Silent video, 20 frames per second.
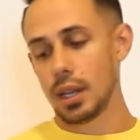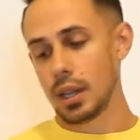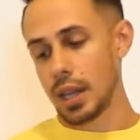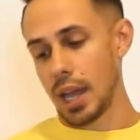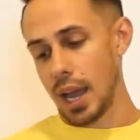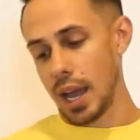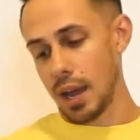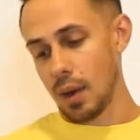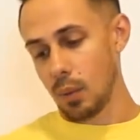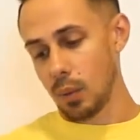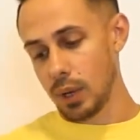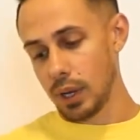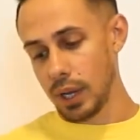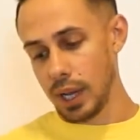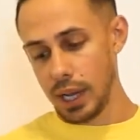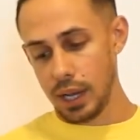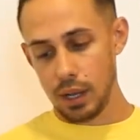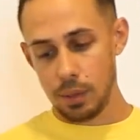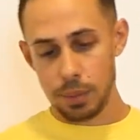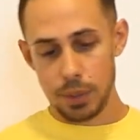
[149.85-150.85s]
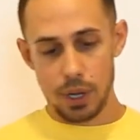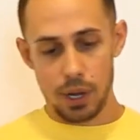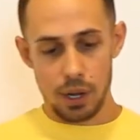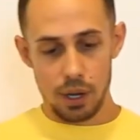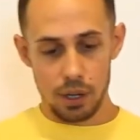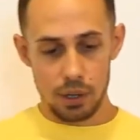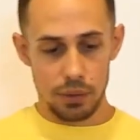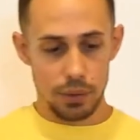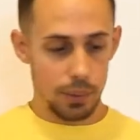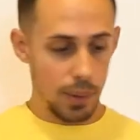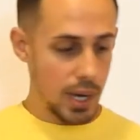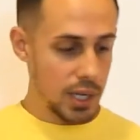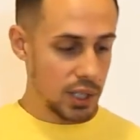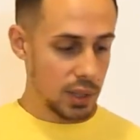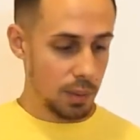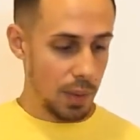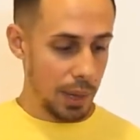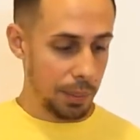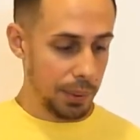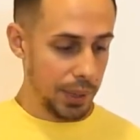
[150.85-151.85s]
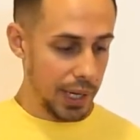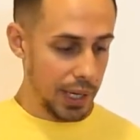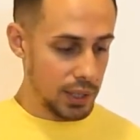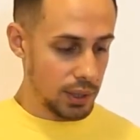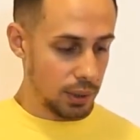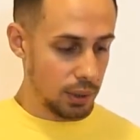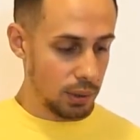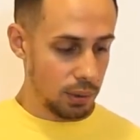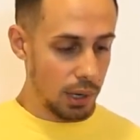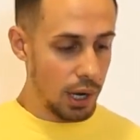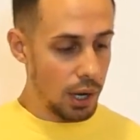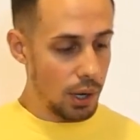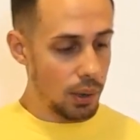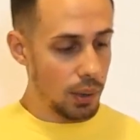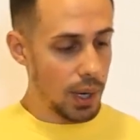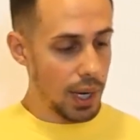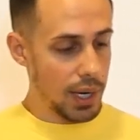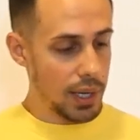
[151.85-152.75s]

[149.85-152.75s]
that will help all the rest of my plants grow.